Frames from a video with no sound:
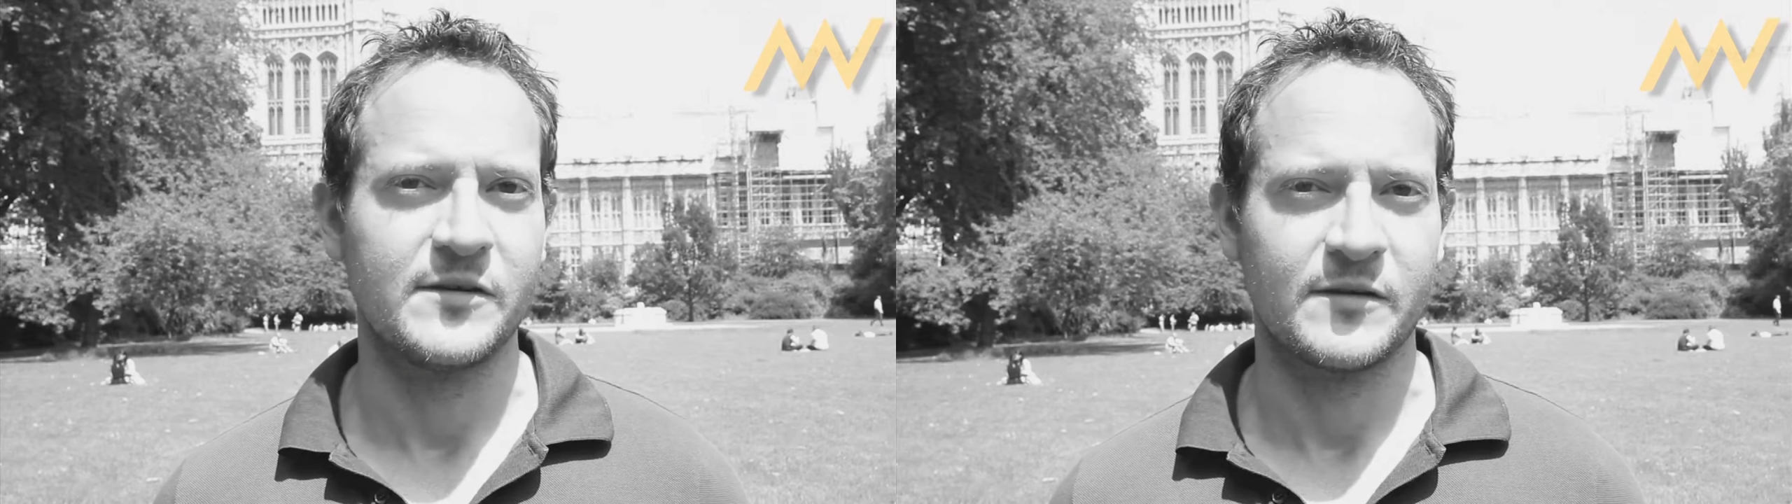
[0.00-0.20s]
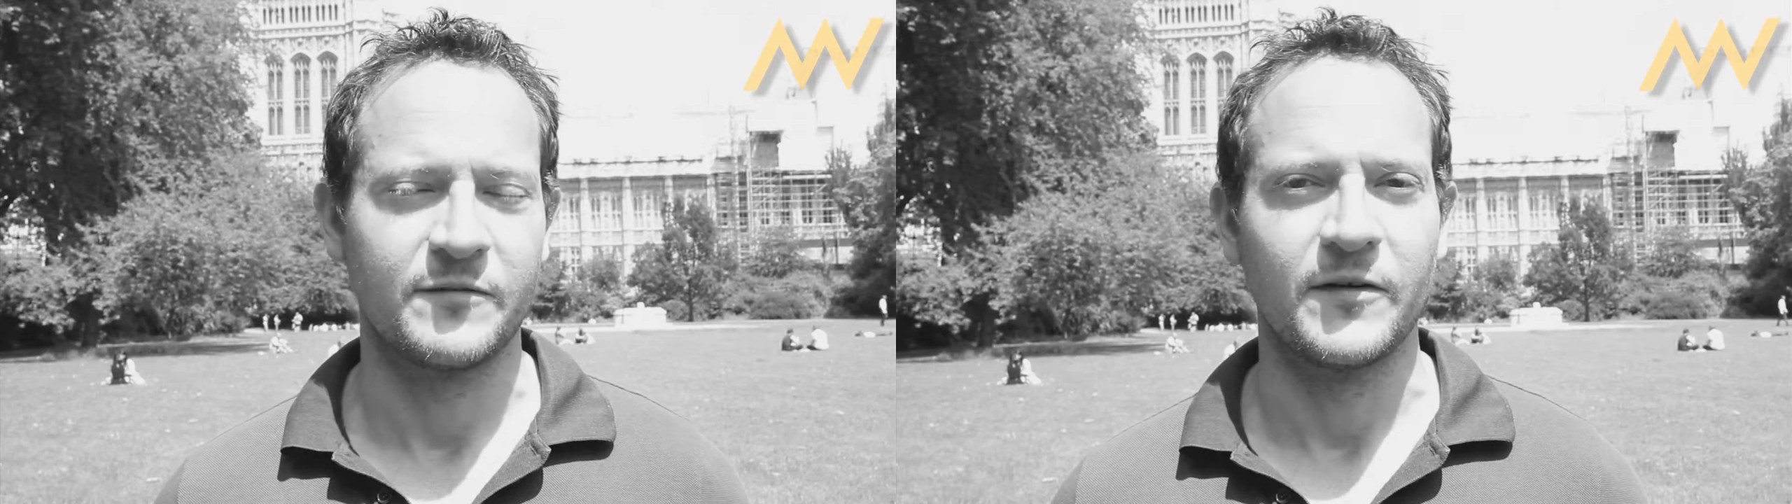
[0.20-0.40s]

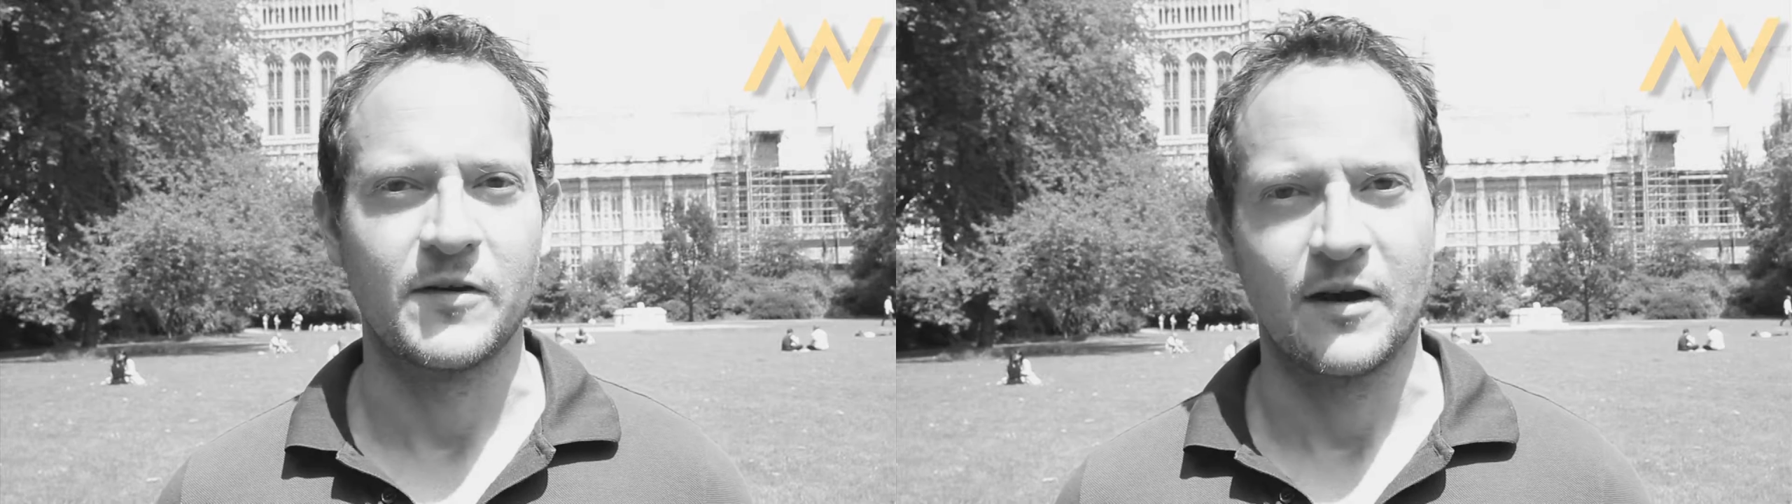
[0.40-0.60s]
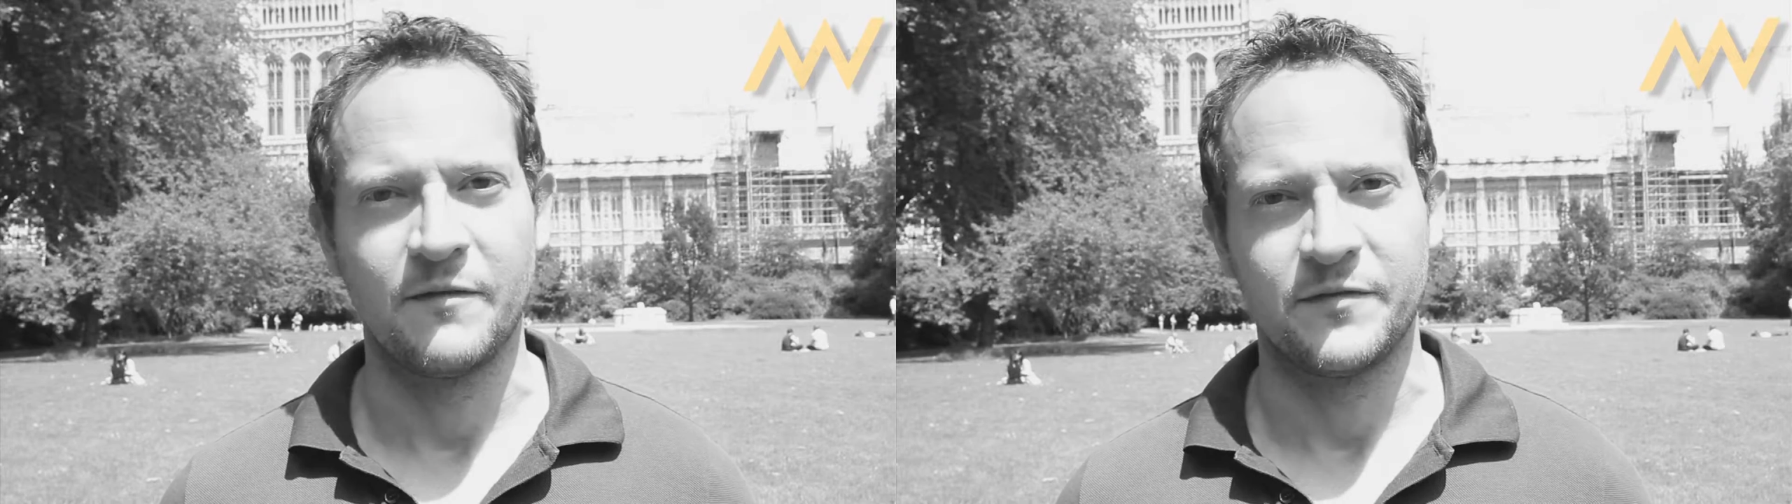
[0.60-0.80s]
just feel
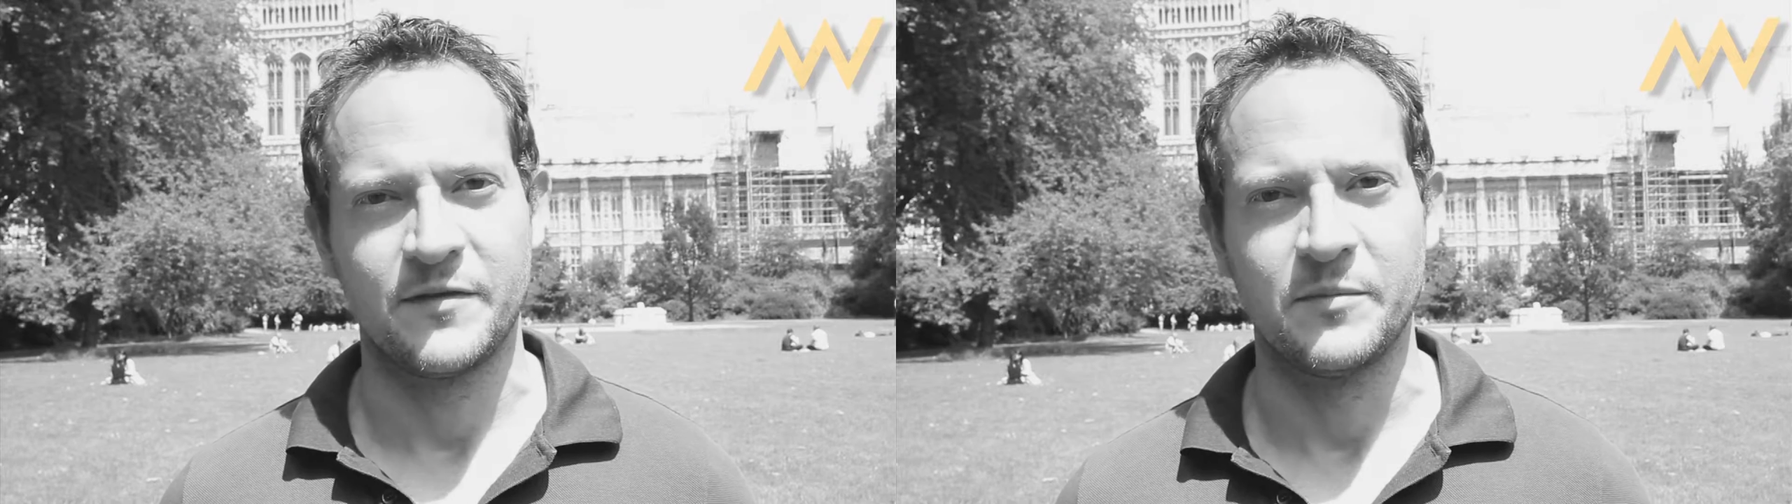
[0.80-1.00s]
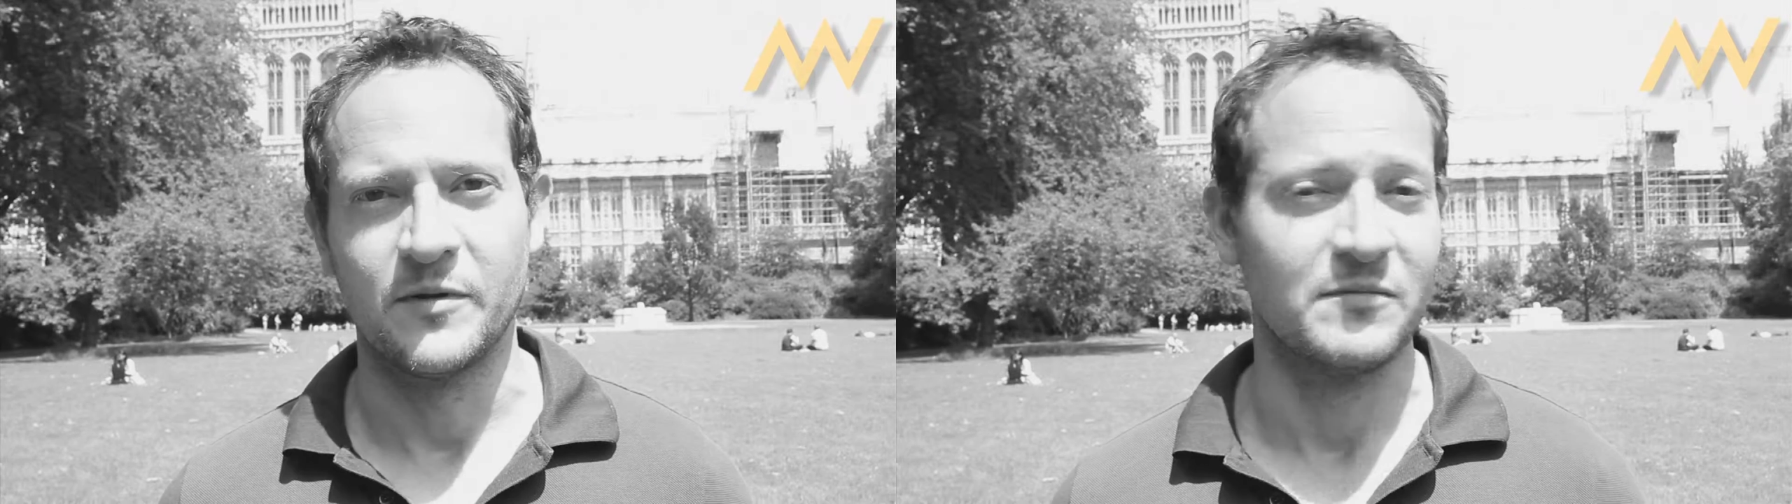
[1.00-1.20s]

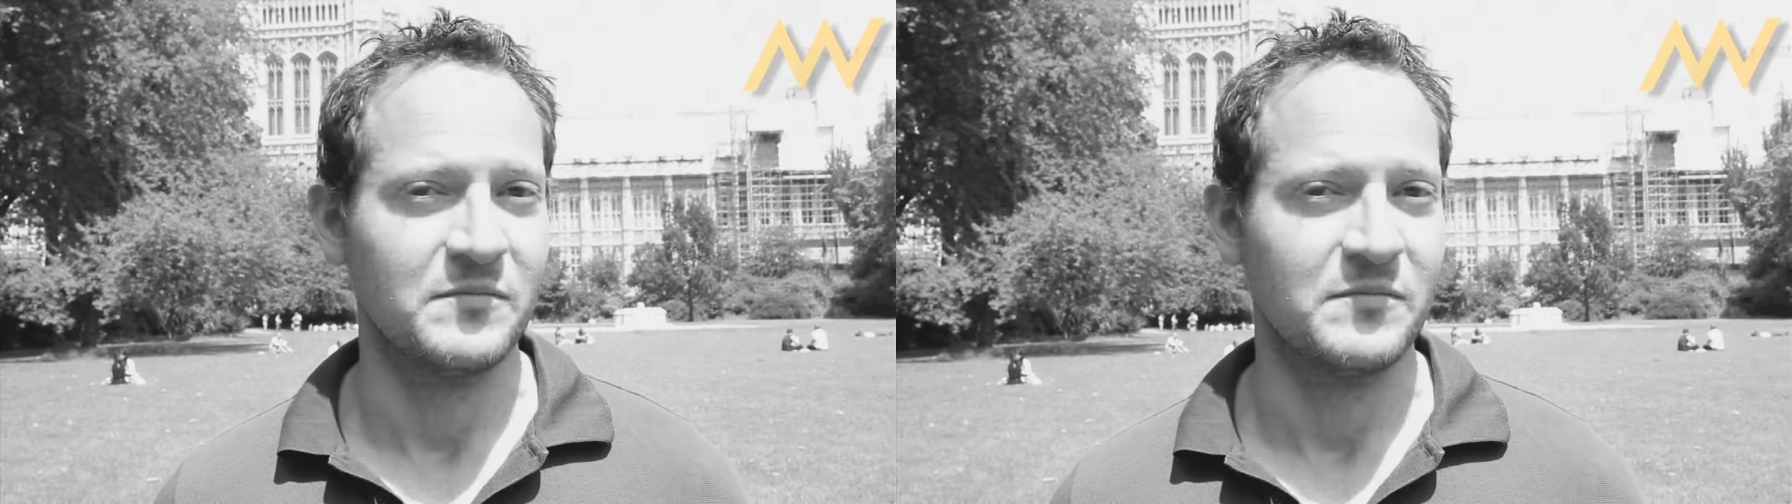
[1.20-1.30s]
comfortable,